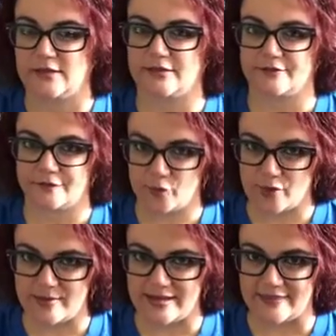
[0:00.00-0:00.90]
To
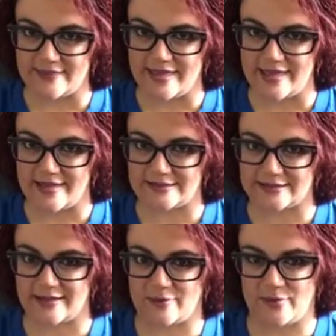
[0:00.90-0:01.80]
format that
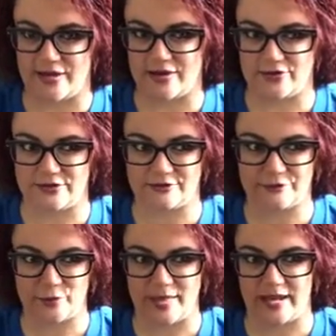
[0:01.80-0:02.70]
compared to
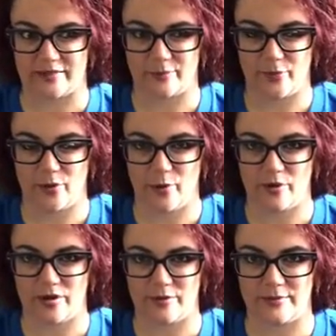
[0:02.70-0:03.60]
formatting the
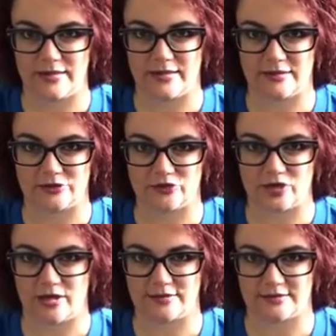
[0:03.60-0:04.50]
poem is
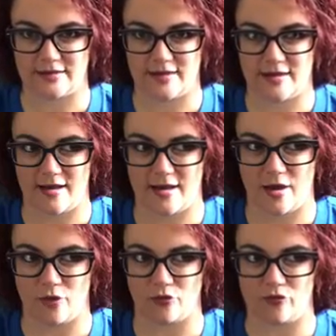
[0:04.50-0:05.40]
just
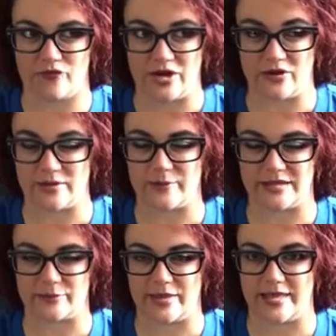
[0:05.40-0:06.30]
a very
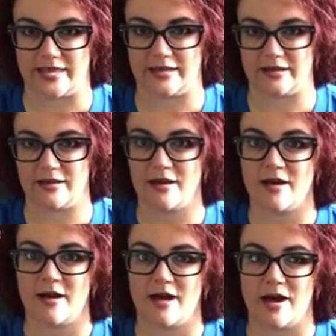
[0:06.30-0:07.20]
big pain.
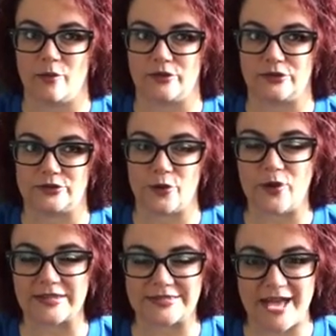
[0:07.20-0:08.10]
I was
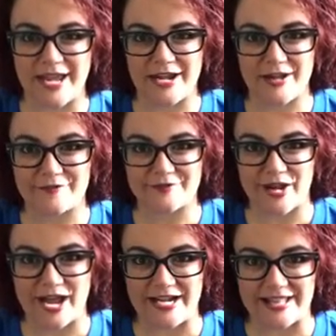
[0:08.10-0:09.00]
so excited on
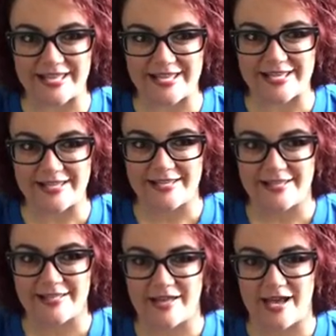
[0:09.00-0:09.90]
Friday.
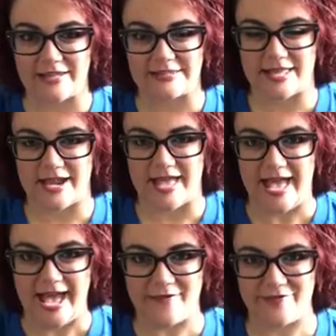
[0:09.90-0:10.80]
I said, I
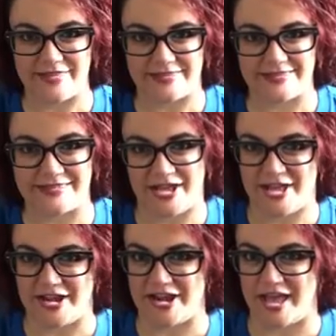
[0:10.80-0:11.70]
have this
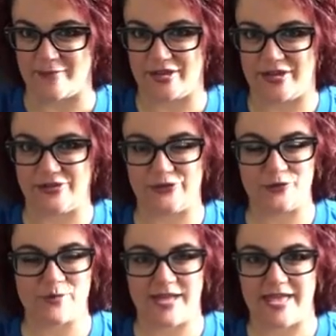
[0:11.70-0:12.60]
done. I'm going to
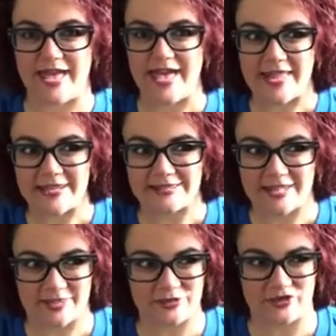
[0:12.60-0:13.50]
do my edits
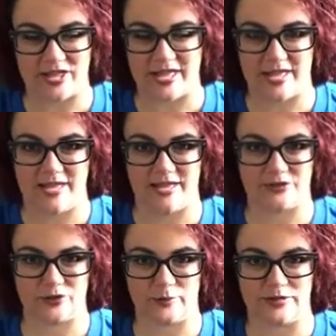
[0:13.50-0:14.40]
yesterday. It
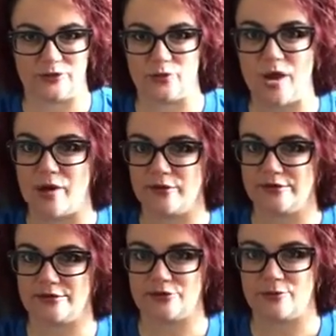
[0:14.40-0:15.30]
took me 2 hours
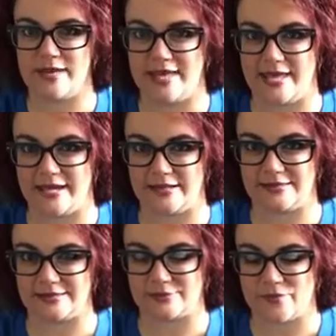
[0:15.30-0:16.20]
to do my
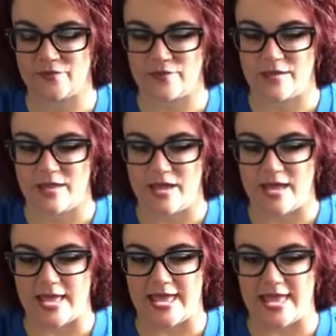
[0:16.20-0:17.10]
edits.
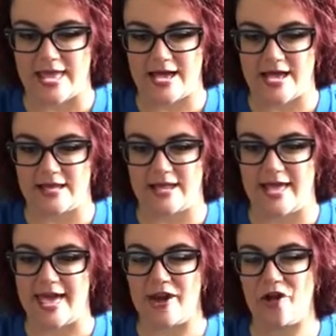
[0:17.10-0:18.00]
And I
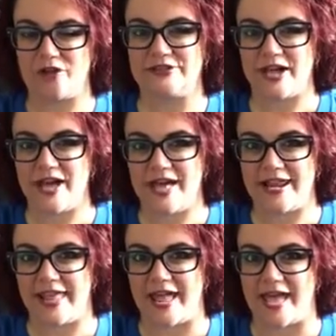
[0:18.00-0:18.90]
had it all done
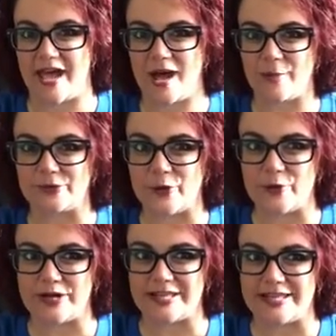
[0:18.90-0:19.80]
and I
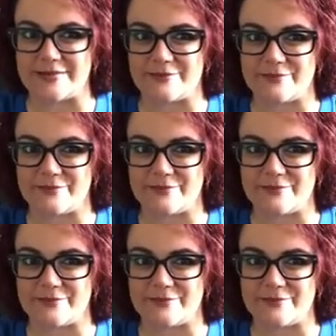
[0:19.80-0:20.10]
uploaded it